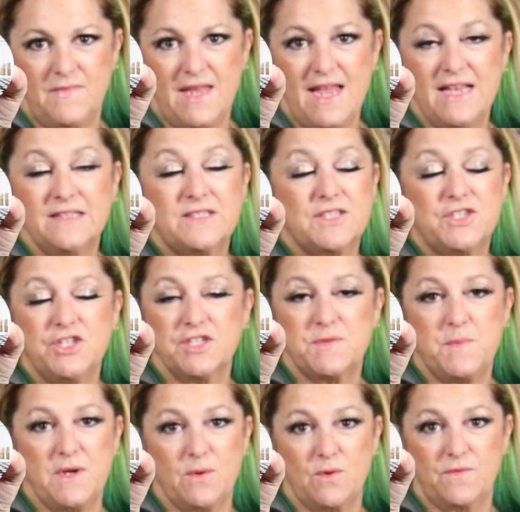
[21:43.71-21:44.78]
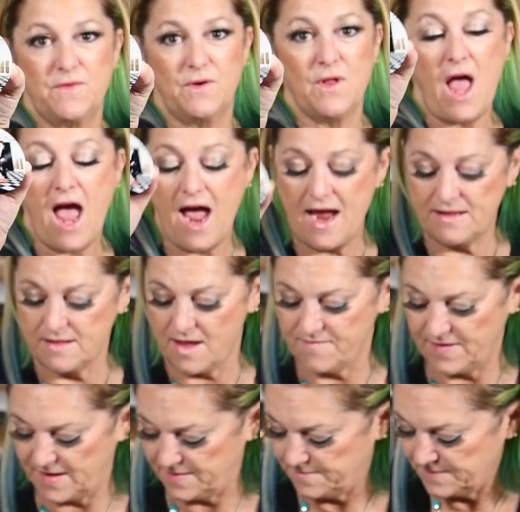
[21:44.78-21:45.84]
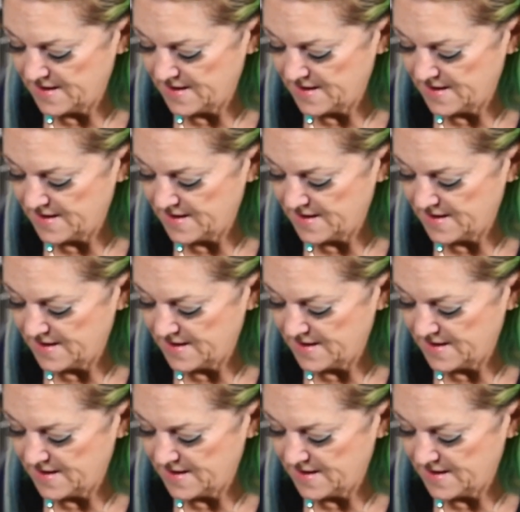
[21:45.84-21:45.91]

It's just beautiful. I love it.